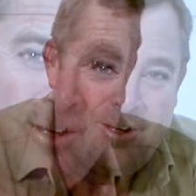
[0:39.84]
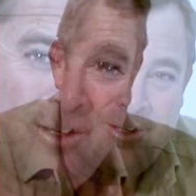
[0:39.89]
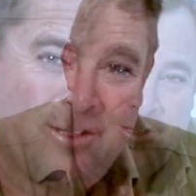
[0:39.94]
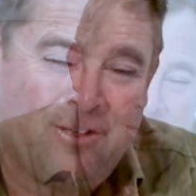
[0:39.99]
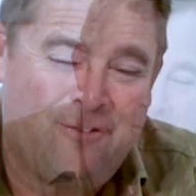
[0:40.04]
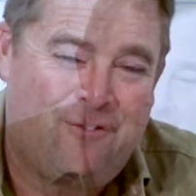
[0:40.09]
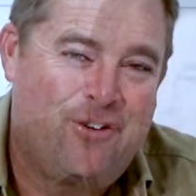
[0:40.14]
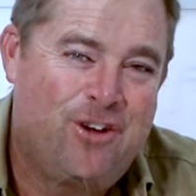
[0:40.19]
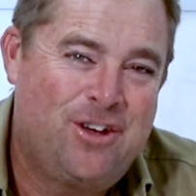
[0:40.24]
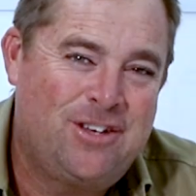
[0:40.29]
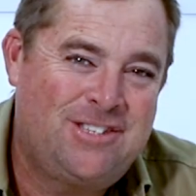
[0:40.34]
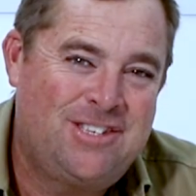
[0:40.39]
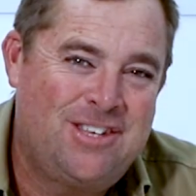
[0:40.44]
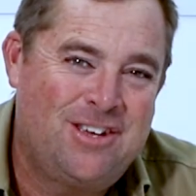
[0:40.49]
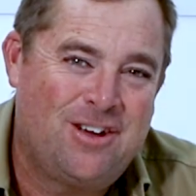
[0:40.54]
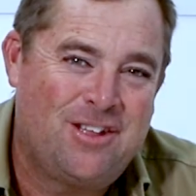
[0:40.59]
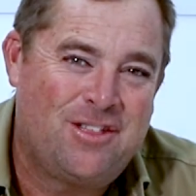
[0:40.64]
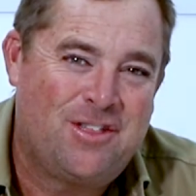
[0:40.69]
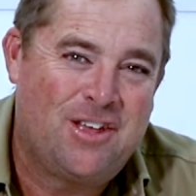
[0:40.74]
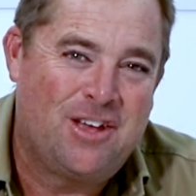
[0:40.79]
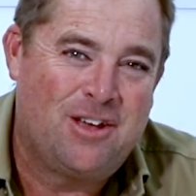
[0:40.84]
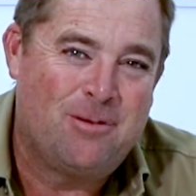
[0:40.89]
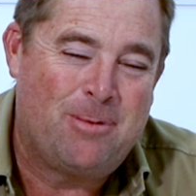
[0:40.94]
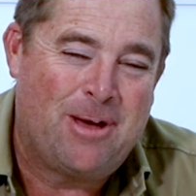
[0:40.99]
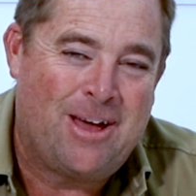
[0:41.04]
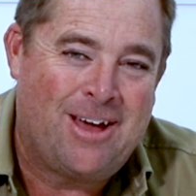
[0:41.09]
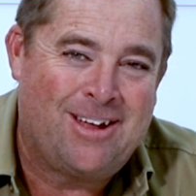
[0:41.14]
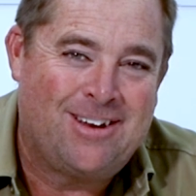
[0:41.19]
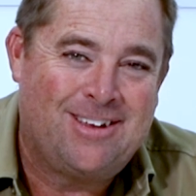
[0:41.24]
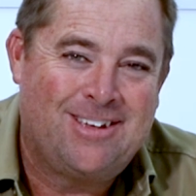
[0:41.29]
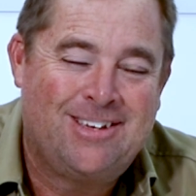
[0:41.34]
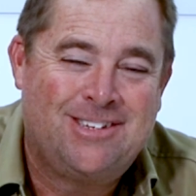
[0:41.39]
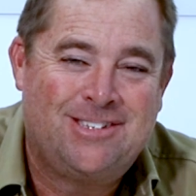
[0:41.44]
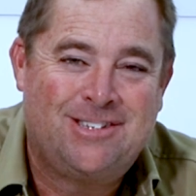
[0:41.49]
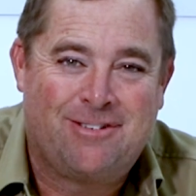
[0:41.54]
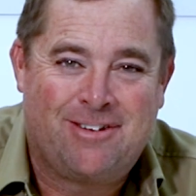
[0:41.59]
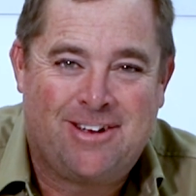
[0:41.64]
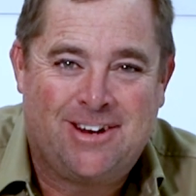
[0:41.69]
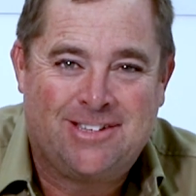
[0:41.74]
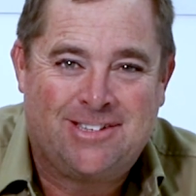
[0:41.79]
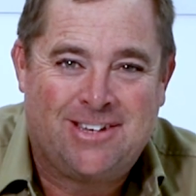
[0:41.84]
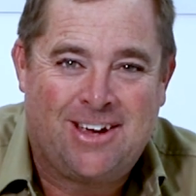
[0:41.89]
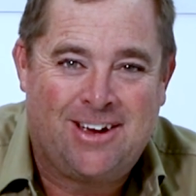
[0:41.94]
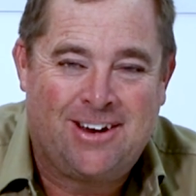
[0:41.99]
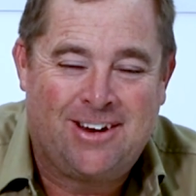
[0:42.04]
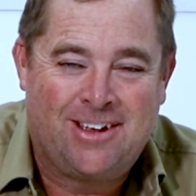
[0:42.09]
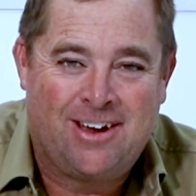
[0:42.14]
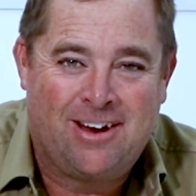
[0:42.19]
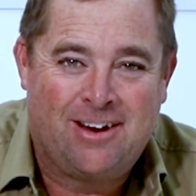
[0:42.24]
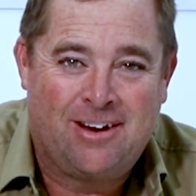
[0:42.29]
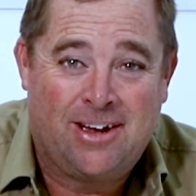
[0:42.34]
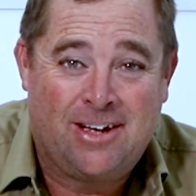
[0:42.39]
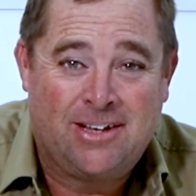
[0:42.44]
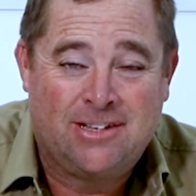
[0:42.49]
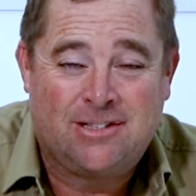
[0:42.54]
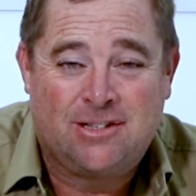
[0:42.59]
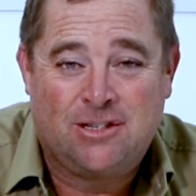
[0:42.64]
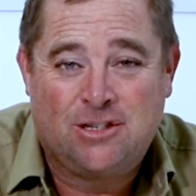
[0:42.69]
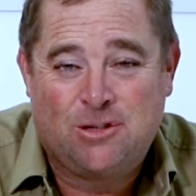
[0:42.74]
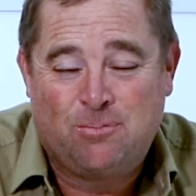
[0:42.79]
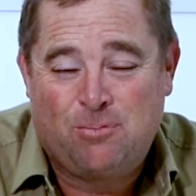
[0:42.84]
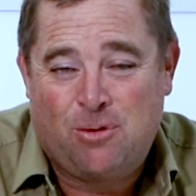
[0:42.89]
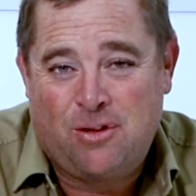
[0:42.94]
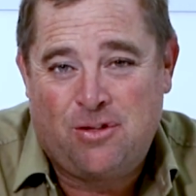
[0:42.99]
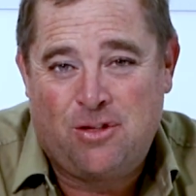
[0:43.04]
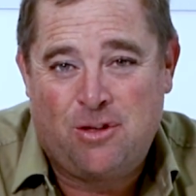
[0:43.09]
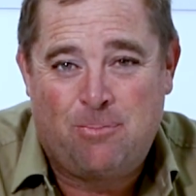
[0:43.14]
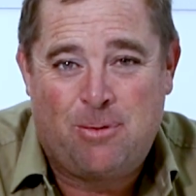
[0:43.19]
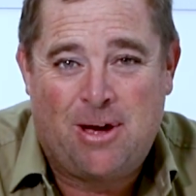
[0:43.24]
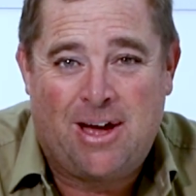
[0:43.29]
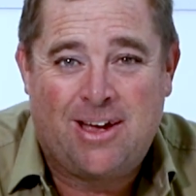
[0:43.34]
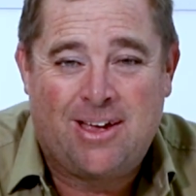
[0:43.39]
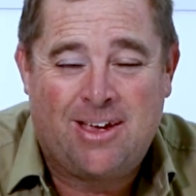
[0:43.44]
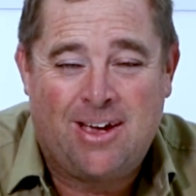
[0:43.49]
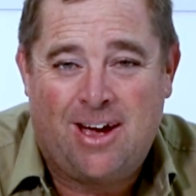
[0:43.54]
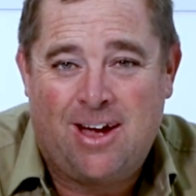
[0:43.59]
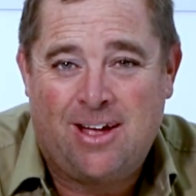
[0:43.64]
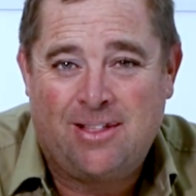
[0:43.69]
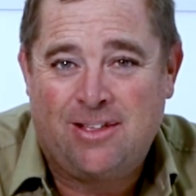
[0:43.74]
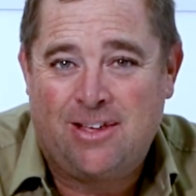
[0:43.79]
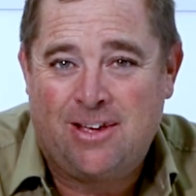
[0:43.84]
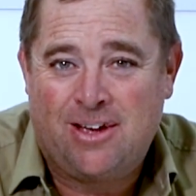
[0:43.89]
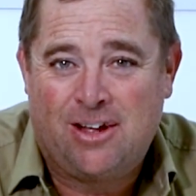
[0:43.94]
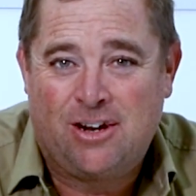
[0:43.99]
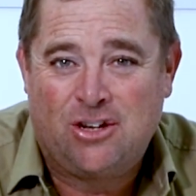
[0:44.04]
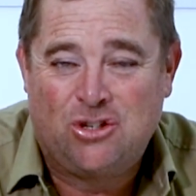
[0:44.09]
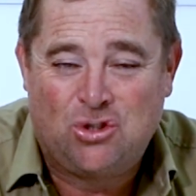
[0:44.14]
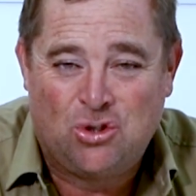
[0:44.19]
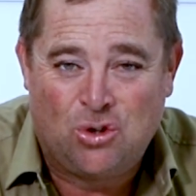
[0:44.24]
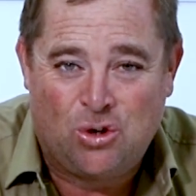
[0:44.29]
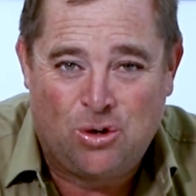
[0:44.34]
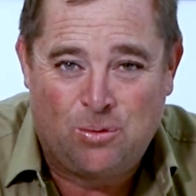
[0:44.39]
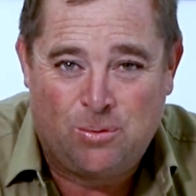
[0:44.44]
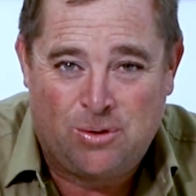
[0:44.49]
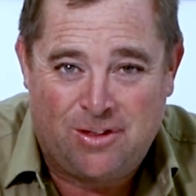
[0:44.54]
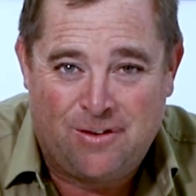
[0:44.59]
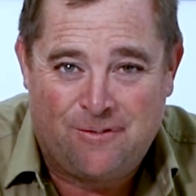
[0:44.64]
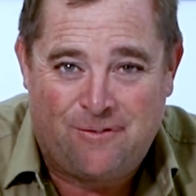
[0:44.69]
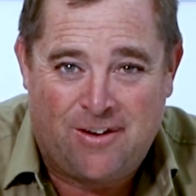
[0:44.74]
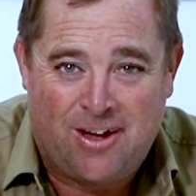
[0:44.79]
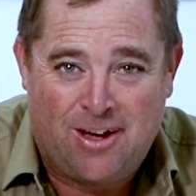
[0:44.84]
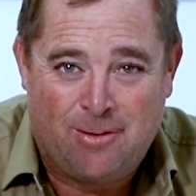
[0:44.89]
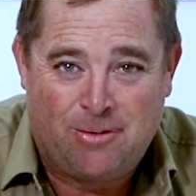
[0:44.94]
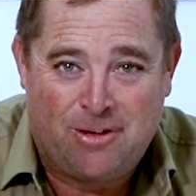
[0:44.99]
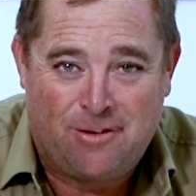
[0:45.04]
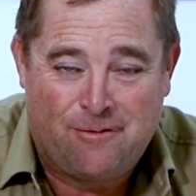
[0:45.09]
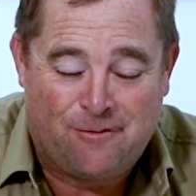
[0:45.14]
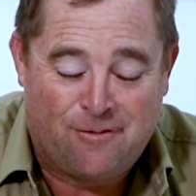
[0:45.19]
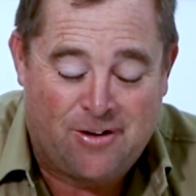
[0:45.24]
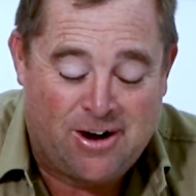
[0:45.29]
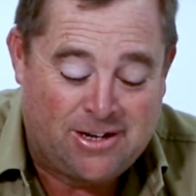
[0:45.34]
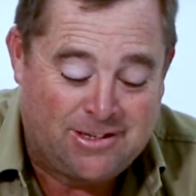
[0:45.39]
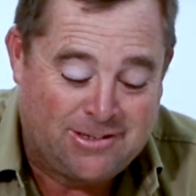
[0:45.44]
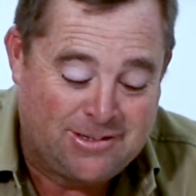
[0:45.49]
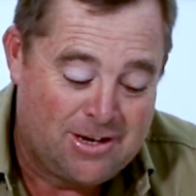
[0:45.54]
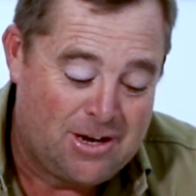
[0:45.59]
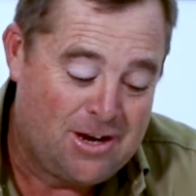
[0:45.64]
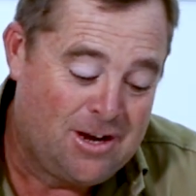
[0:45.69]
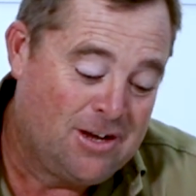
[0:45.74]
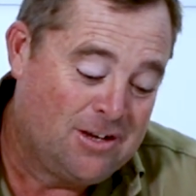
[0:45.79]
The first thing I think about is your entertaining area. It's the spot in the backyard that you're going to join with your family and friends.